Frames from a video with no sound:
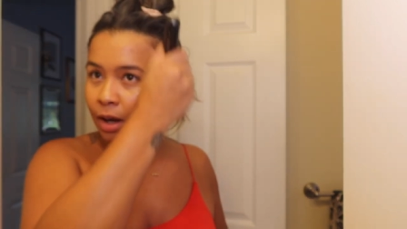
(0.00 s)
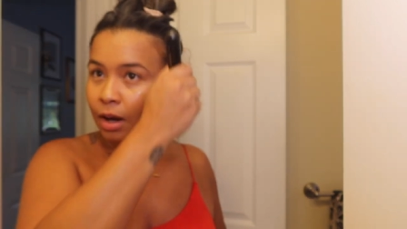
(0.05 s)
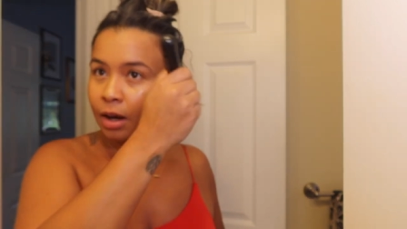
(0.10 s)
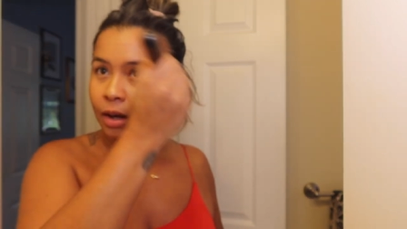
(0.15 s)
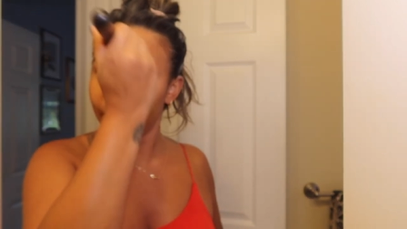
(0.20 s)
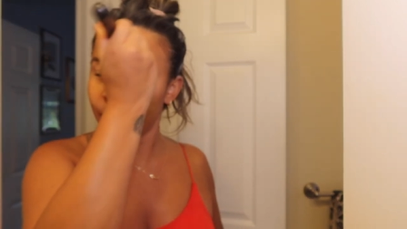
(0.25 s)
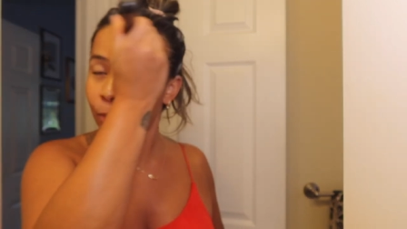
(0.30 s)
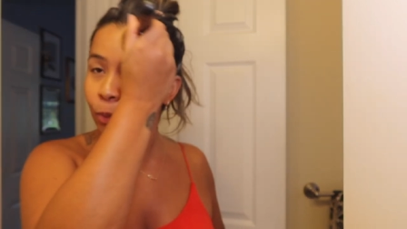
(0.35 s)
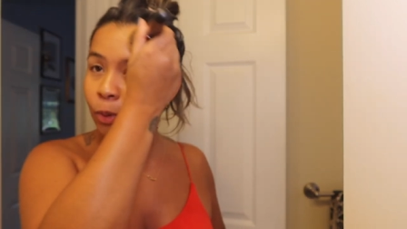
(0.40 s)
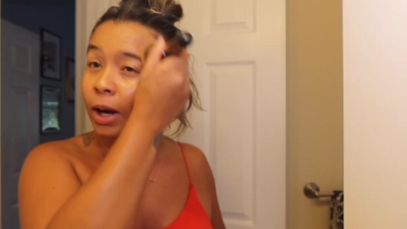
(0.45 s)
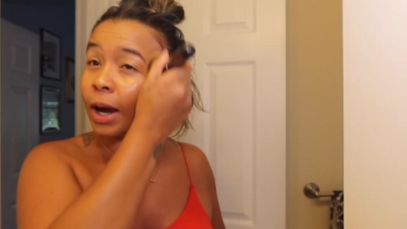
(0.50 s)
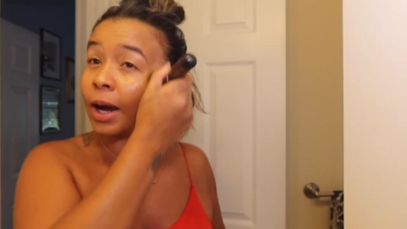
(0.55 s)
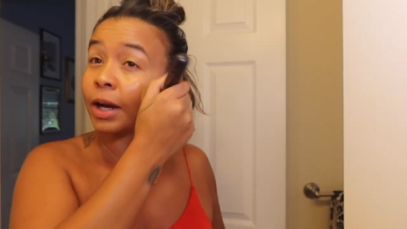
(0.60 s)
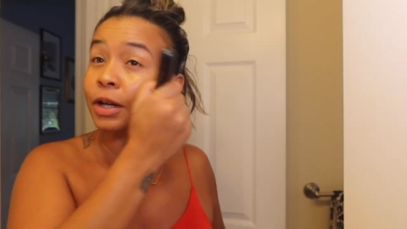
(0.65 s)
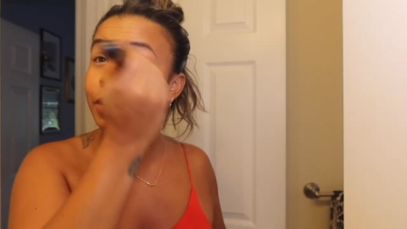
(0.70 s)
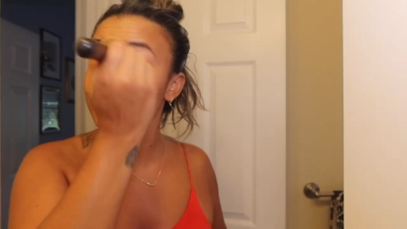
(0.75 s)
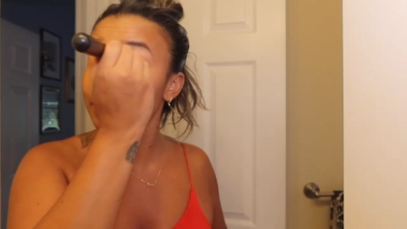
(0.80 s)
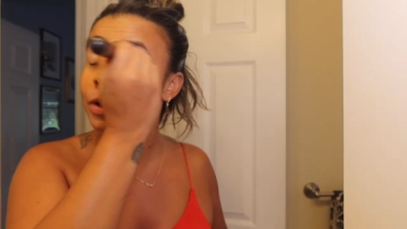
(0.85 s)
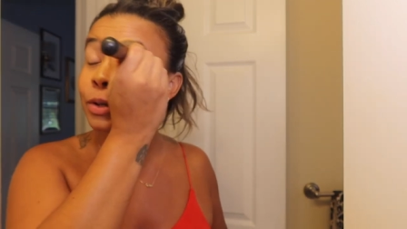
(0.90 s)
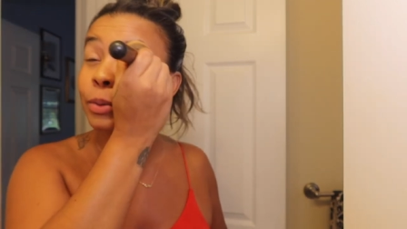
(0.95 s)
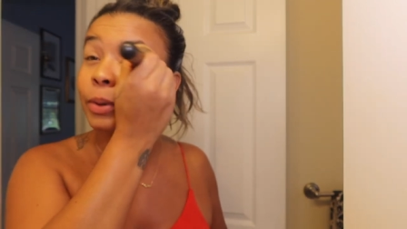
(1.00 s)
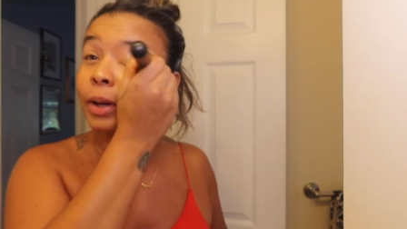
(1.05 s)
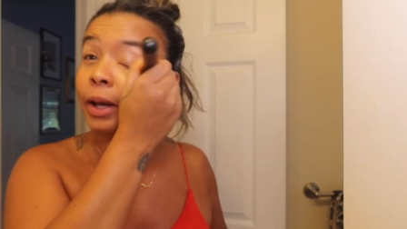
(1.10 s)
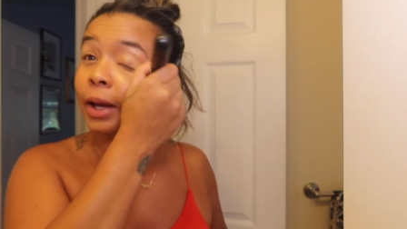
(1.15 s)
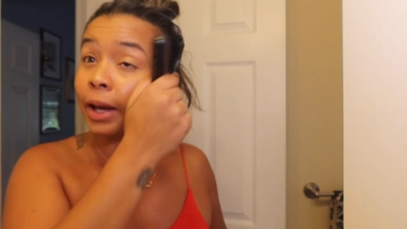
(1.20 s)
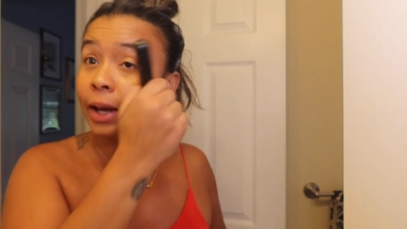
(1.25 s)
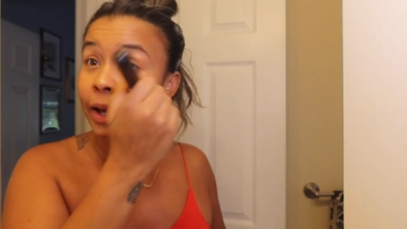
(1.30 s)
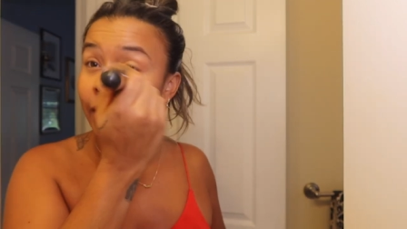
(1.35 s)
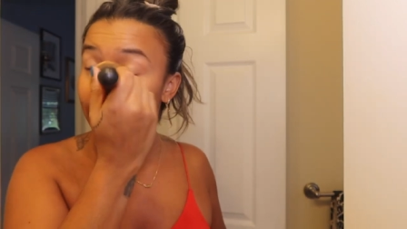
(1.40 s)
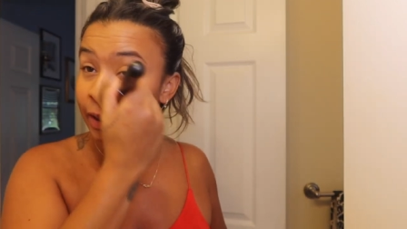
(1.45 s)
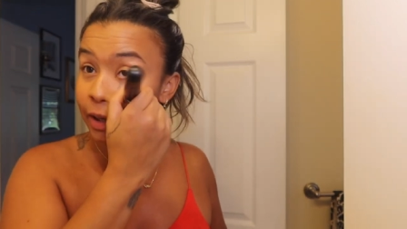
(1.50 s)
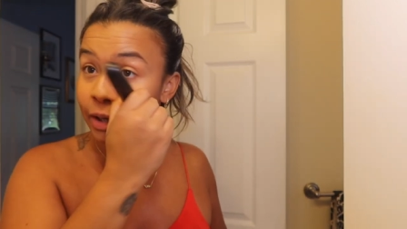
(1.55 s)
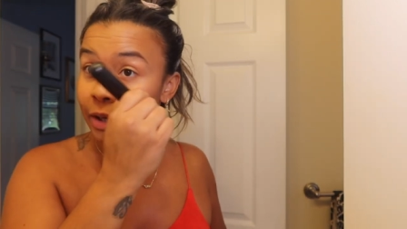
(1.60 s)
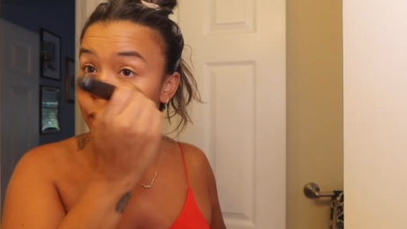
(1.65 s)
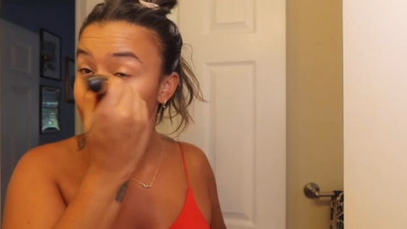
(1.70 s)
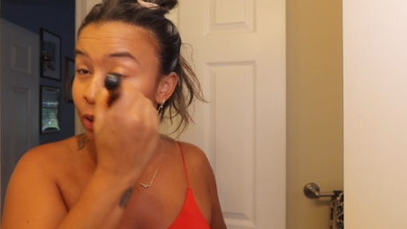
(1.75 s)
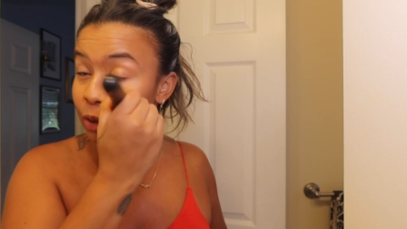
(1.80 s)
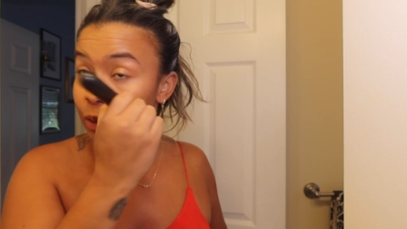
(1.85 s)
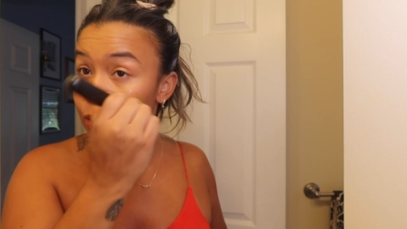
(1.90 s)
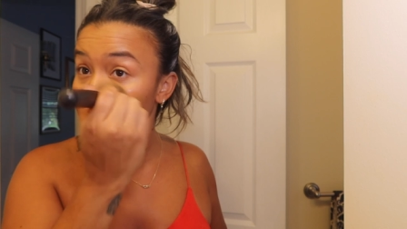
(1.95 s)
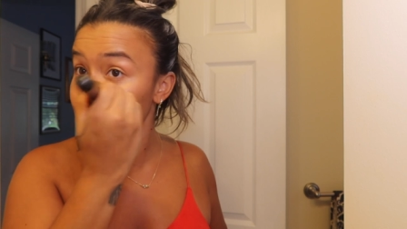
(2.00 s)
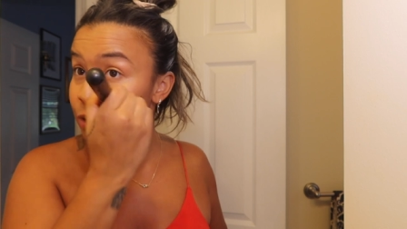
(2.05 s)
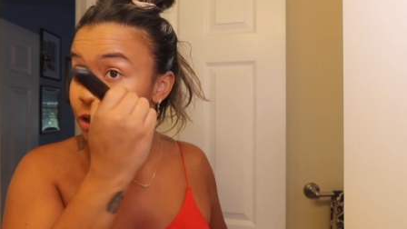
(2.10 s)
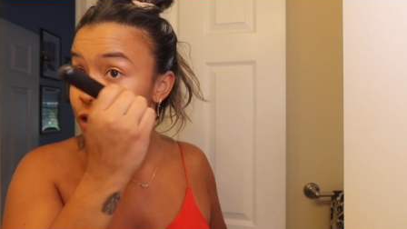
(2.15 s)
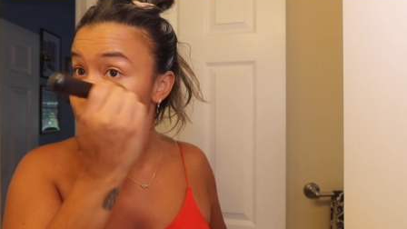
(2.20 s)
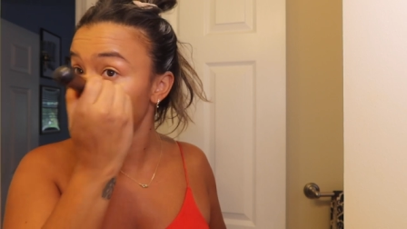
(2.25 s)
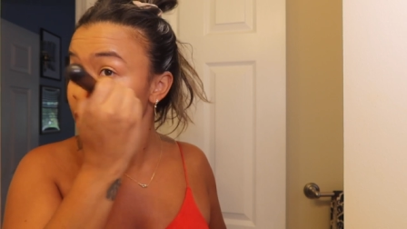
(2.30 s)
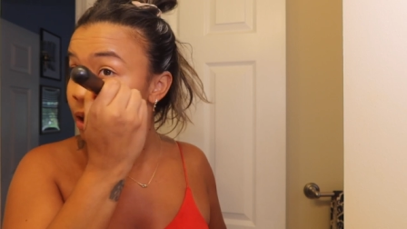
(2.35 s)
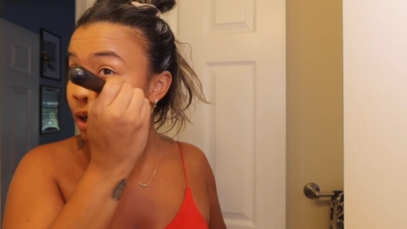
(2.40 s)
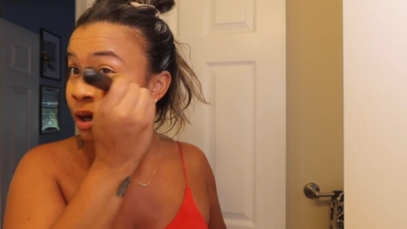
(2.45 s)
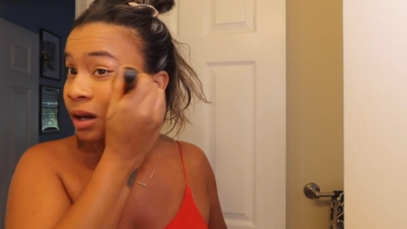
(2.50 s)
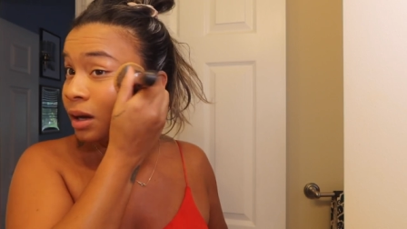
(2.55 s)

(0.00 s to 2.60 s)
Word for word: Um, we're actually doing a huge